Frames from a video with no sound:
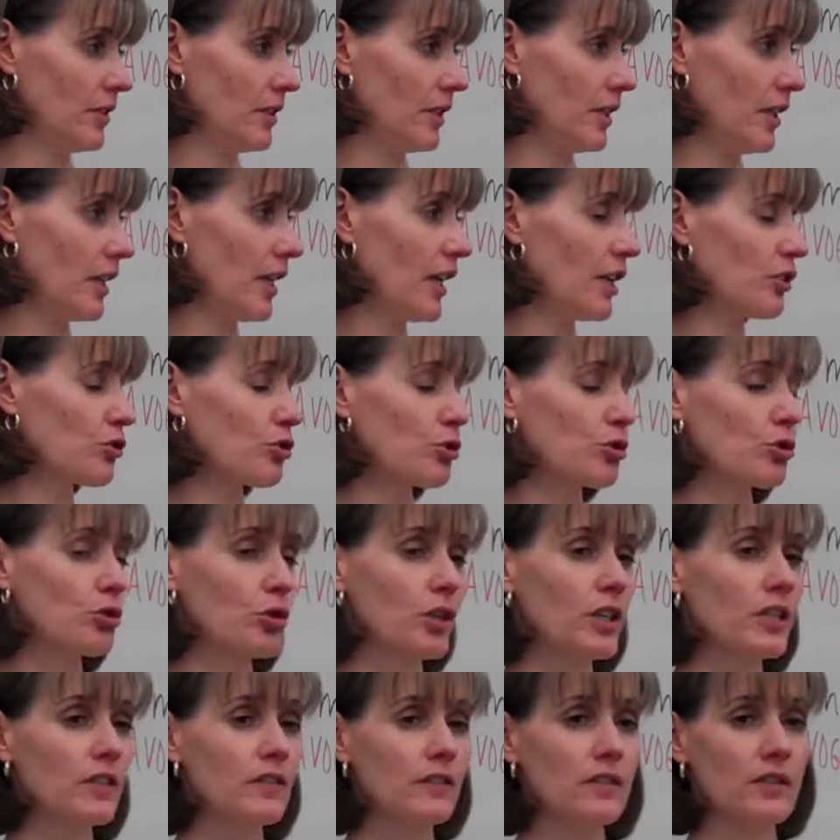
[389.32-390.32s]
and answer
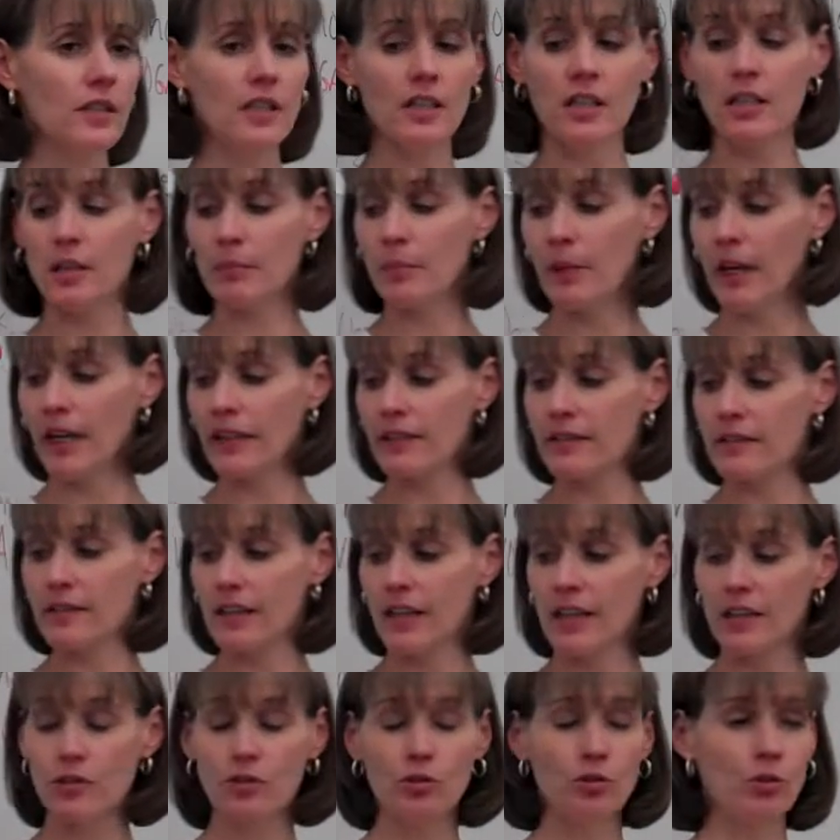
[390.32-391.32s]
choice C might
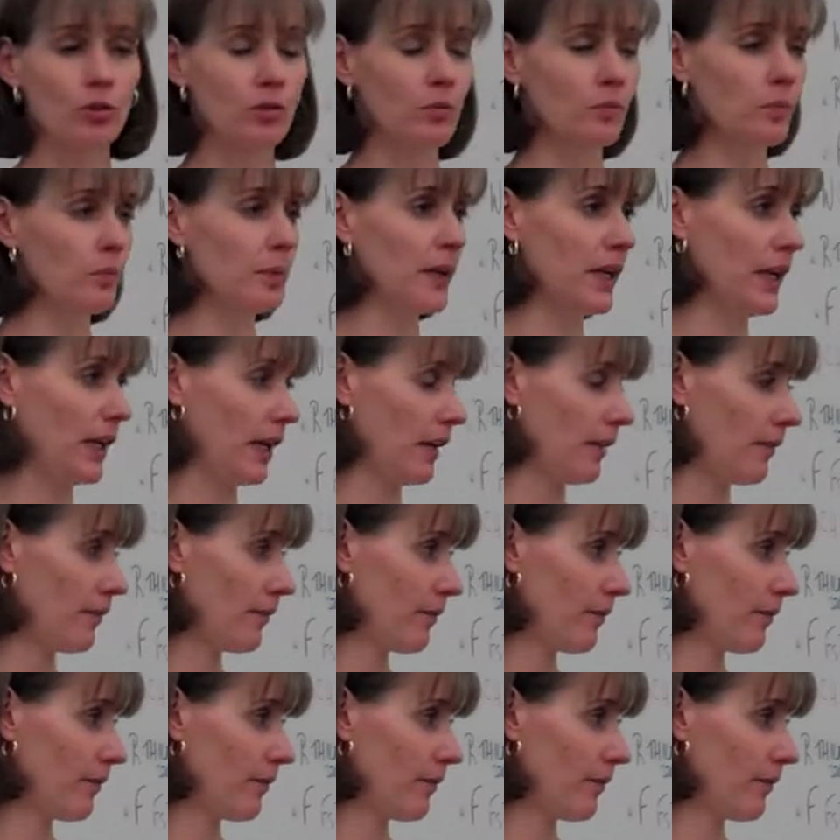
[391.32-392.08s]
say student B.